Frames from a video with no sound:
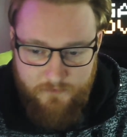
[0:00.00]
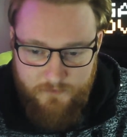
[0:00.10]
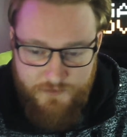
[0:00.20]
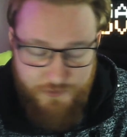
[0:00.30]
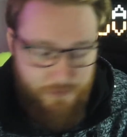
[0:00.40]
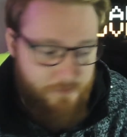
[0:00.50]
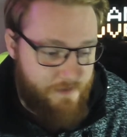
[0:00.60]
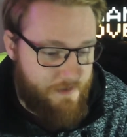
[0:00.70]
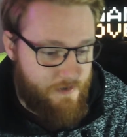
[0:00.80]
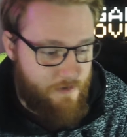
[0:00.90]
saw a
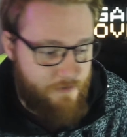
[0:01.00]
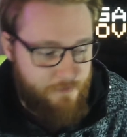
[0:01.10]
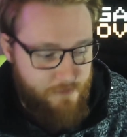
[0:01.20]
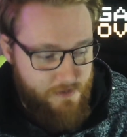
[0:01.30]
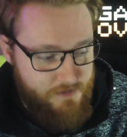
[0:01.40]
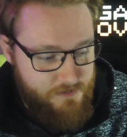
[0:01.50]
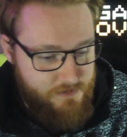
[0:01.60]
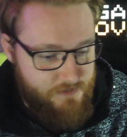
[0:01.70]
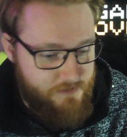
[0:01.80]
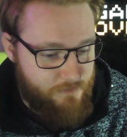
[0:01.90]
video which